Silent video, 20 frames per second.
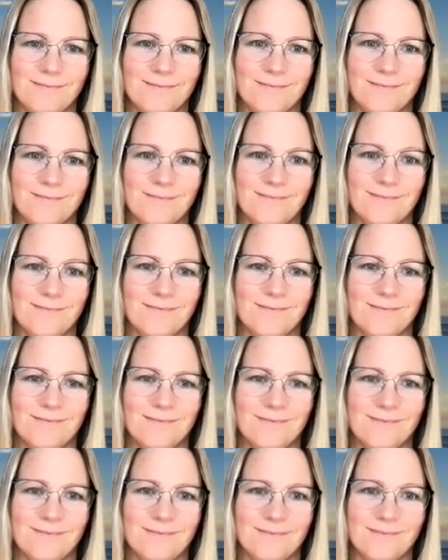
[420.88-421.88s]

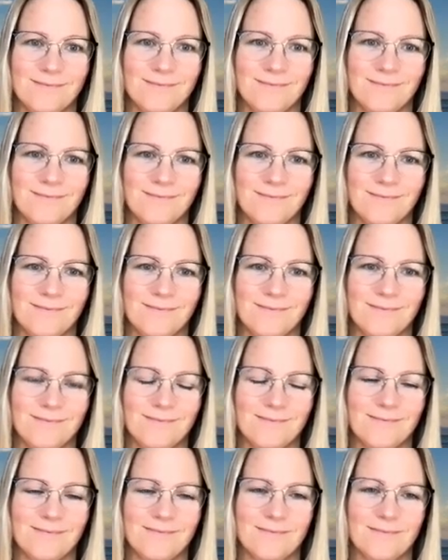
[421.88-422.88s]

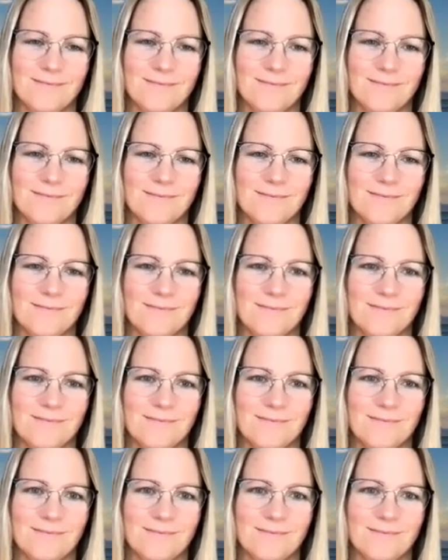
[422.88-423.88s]

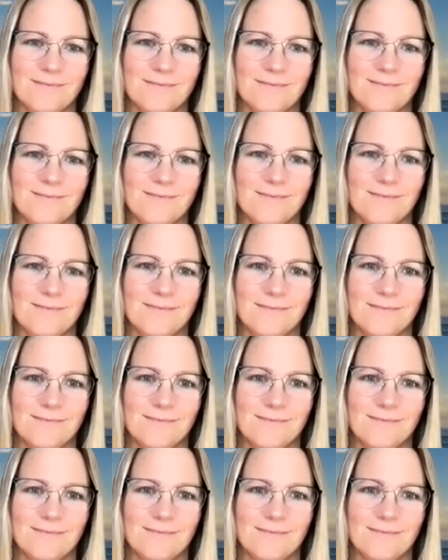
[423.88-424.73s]
This person isn't speaking.